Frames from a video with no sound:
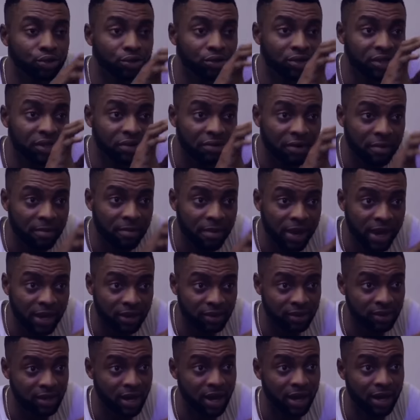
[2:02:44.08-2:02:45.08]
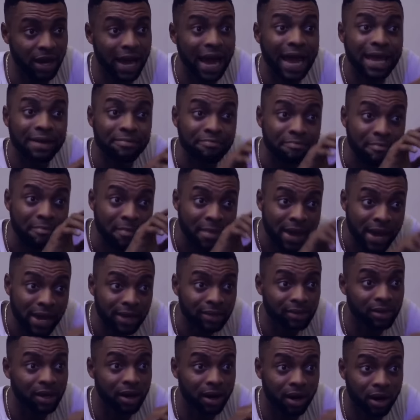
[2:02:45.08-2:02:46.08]
still remains that I
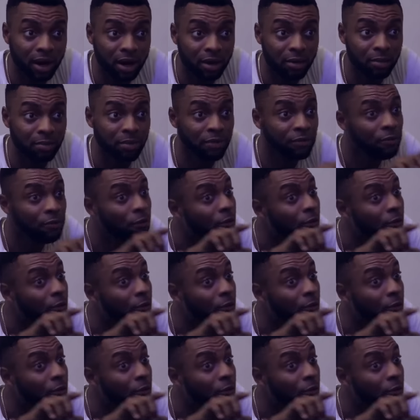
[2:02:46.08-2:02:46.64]
met her before